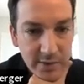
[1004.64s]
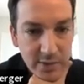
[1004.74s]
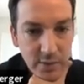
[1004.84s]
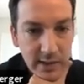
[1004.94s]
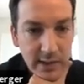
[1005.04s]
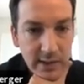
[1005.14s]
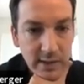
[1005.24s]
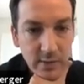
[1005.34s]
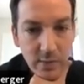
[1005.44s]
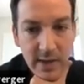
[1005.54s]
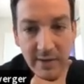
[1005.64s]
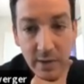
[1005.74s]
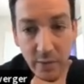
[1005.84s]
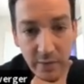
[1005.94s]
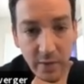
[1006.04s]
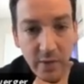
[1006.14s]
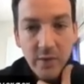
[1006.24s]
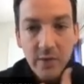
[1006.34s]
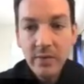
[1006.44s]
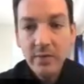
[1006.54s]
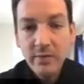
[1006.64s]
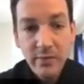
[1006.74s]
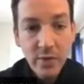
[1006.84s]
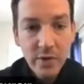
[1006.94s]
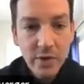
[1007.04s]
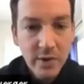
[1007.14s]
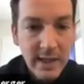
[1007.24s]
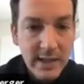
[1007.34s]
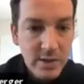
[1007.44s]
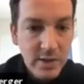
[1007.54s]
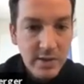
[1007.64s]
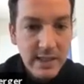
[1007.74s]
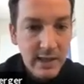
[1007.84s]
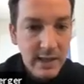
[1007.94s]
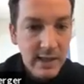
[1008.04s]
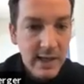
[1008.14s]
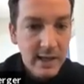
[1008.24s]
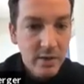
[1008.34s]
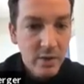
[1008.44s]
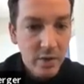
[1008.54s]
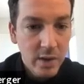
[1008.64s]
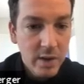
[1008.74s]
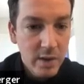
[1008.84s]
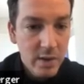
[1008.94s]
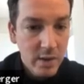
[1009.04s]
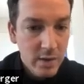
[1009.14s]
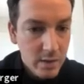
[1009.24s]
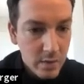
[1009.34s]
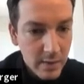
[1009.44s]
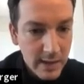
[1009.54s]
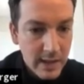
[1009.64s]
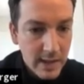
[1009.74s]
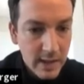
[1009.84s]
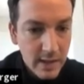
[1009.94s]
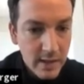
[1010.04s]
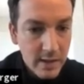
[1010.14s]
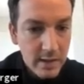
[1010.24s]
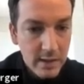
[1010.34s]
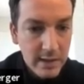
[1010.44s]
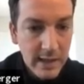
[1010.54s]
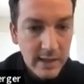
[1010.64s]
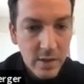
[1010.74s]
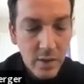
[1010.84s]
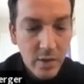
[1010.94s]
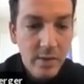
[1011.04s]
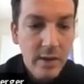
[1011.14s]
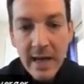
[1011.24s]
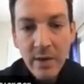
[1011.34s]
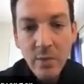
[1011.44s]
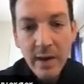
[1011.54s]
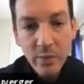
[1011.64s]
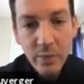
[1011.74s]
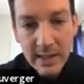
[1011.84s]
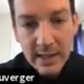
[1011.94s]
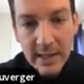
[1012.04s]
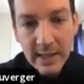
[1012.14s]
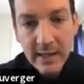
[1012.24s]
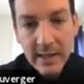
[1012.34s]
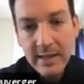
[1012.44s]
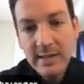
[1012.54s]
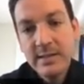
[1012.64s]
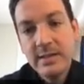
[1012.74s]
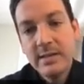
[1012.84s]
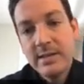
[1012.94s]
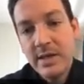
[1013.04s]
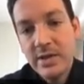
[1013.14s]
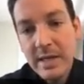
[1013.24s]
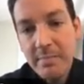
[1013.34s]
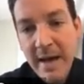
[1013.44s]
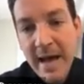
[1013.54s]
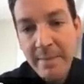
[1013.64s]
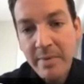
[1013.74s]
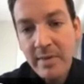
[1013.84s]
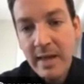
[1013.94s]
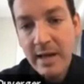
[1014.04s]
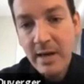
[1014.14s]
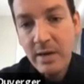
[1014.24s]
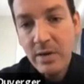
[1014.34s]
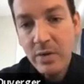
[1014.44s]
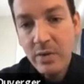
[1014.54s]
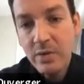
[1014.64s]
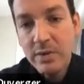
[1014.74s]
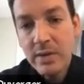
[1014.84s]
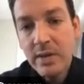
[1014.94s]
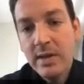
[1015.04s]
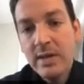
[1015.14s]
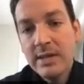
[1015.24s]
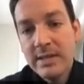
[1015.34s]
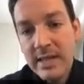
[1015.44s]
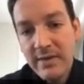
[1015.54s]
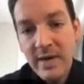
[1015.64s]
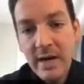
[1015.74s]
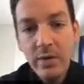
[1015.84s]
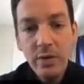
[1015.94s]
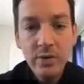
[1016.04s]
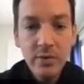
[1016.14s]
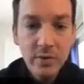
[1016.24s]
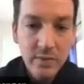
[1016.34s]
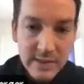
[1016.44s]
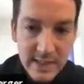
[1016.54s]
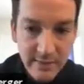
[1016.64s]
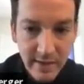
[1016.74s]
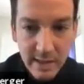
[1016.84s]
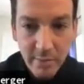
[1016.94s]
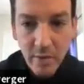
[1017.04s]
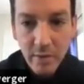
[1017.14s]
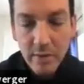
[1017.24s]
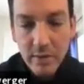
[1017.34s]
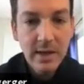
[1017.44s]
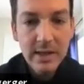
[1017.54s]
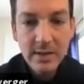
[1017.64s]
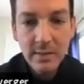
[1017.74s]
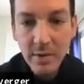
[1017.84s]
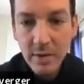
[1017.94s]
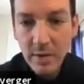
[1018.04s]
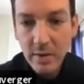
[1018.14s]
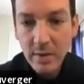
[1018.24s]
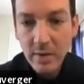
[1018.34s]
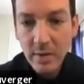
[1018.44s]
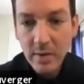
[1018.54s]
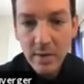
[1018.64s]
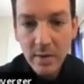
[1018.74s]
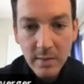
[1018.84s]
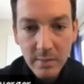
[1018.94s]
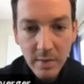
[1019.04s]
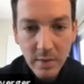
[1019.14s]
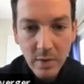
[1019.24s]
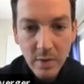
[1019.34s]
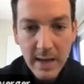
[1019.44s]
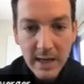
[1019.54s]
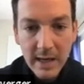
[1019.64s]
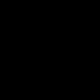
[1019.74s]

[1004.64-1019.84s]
up screen, we have another function that is just an inline hook right here, inline code. And what we did is essentially map that use set value to set variable. Okay, so I'm gonna go back